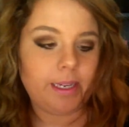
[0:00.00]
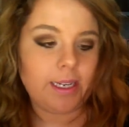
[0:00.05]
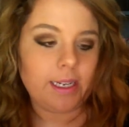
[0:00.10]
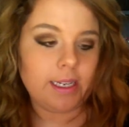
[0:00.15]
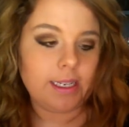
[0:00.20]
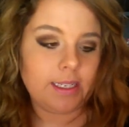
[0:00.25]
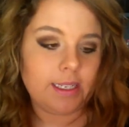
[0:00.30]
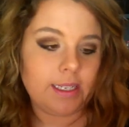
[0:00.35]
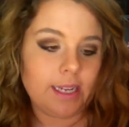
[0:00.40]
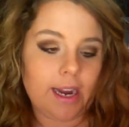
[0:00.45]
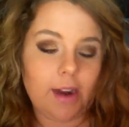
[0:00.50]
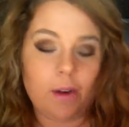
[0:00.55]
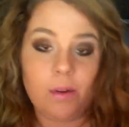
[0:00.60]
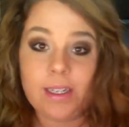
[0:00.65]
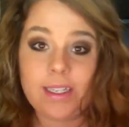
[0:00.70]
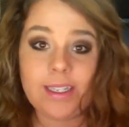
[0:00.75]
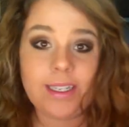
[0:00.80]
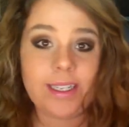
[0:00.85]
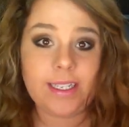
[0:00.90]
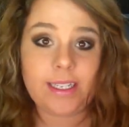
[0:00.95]
because I
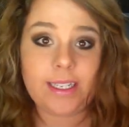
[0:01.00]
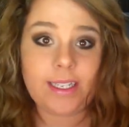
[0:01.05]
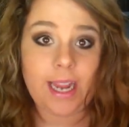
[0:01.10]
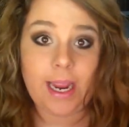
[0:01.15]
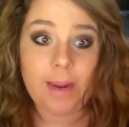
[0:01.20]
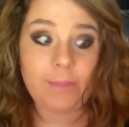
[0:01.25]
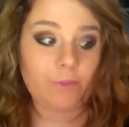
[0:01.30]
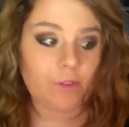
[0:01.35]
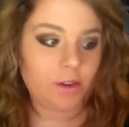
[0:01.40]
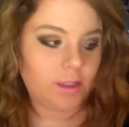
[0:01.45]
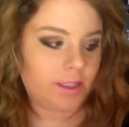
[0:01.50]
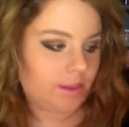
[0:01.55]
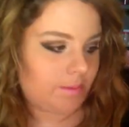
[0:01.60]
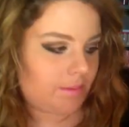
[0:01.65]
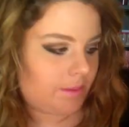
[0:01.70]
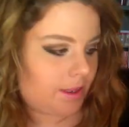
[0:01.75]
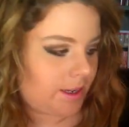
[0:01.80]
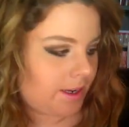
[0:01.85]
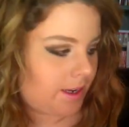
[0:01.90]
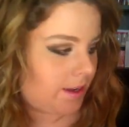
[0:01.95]
always need tape for
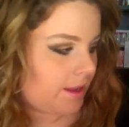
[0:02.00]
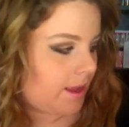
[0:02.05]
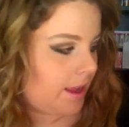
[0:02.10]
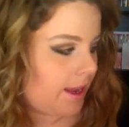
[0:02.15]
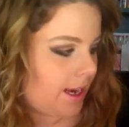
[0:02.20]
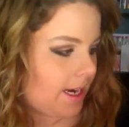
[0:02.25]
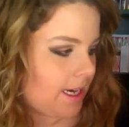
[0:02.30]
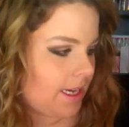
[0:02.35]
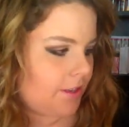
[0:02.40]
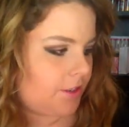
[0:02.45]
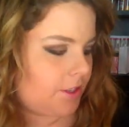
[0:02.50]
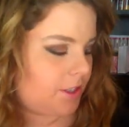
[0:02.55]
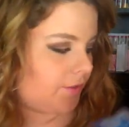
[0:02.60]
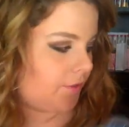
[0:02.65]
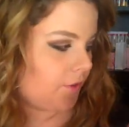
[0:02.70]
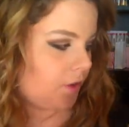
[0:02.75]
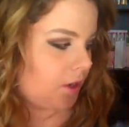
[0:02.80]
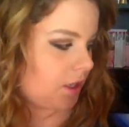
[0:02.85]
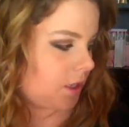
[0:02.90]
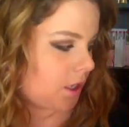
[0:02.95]
something, and
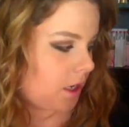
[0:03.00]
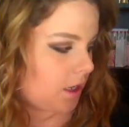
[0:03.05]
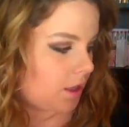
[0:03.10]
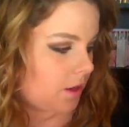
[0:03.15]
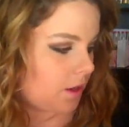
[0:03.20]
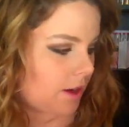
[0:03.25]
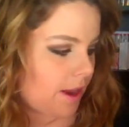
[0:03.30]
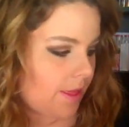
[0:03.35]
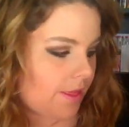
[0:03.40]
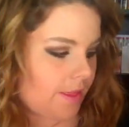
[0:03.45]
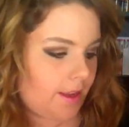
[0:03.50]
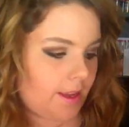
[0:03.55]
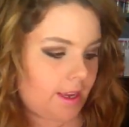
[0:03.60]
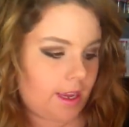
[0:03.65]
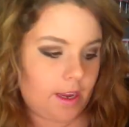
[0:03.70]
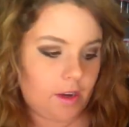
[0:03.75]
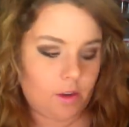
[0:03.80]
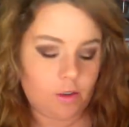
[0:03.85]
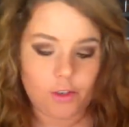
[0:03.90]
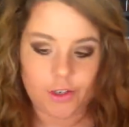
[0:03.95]
just for a dollar, I think
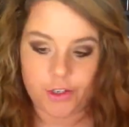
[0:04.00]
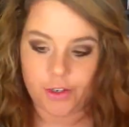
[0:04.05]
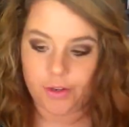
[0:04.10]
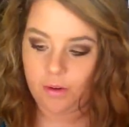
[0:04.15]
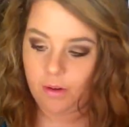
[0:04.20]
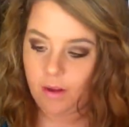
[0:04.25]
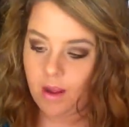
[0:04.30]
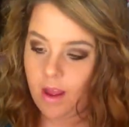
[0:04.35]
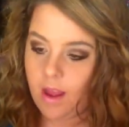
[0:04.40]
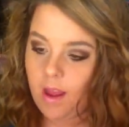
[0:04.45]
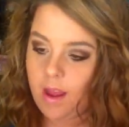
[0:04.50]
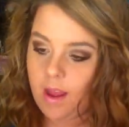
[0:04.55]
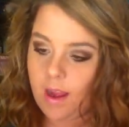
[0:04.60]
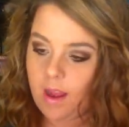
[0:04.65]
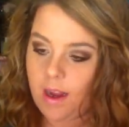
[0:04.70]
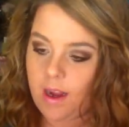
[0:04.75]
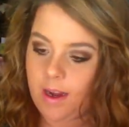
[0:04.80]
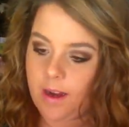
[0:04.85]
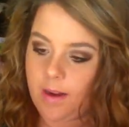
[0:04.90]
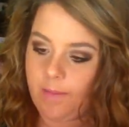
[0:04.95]
it'll do.
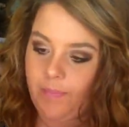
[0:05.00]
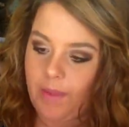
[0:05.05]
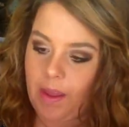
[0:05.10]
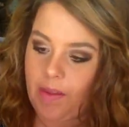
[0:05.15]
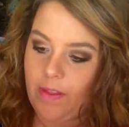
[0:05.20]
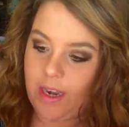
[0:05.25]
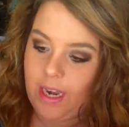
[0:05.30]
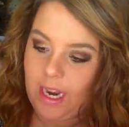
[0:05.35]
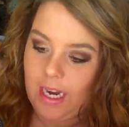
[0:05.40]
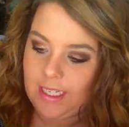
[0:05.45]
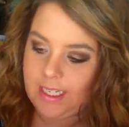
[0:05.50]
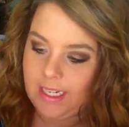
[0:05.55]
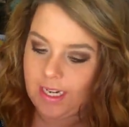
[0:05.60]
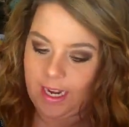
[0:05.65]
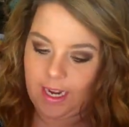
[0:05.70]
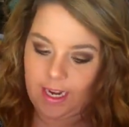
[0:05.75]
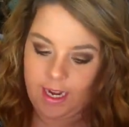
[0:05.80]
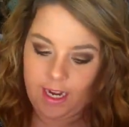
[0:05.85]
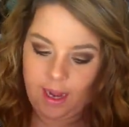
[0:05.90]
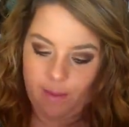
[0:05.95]
Um, and then next, I
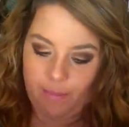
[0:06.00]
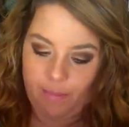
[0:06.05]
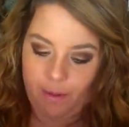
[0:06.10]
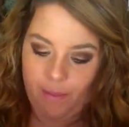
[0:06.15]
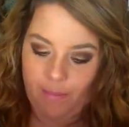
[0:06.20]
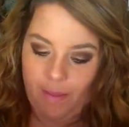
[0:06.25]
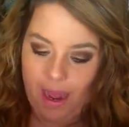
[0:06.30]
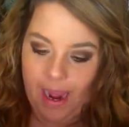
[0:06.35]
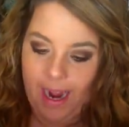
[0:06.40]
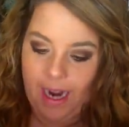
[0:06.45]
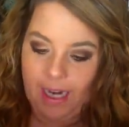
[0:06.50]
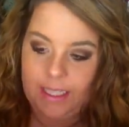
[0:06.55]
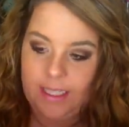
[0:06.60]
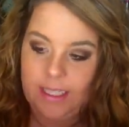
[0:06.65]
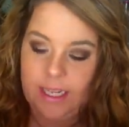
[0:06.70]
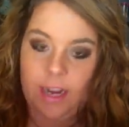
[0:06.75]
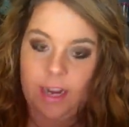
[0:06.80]
got a couple packs